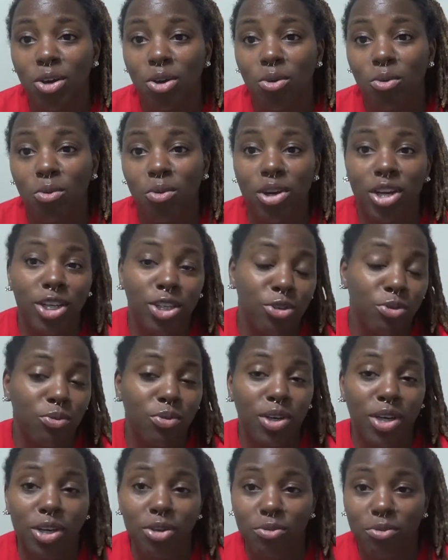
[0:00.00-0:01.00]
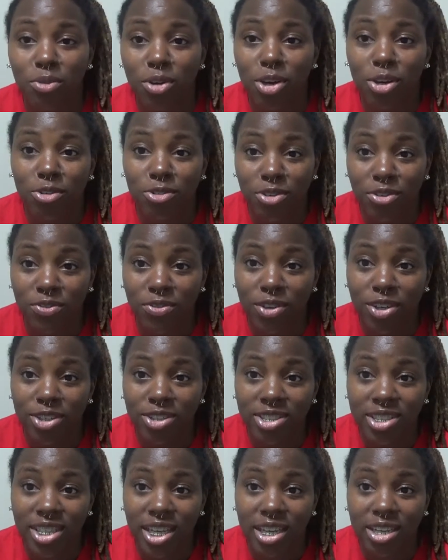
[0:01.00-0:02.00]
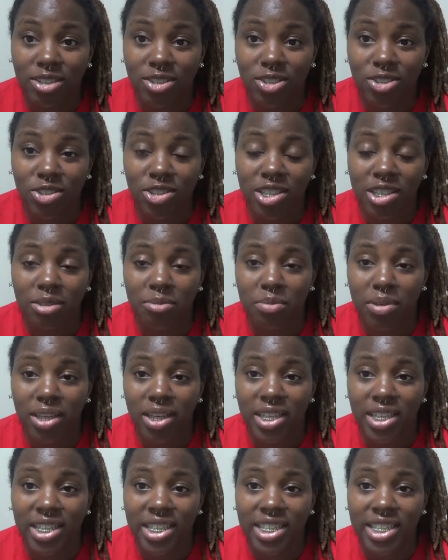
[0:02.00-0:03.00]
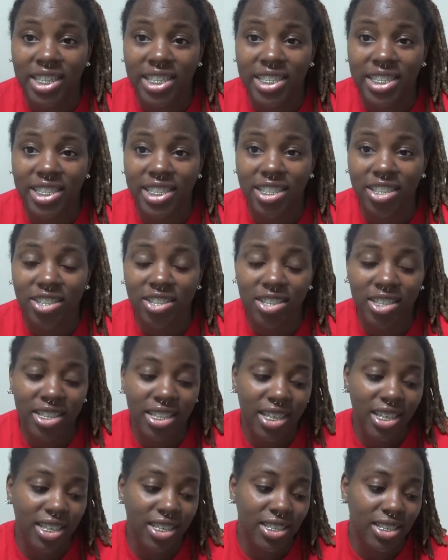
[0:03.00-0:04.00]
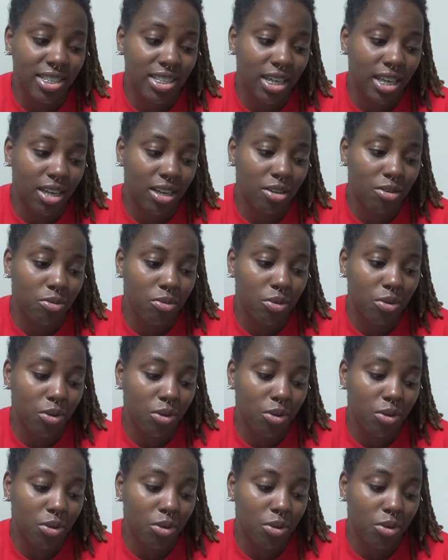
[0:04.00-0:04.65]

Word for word: where you went wrong the first time so it could be a little easier the next time.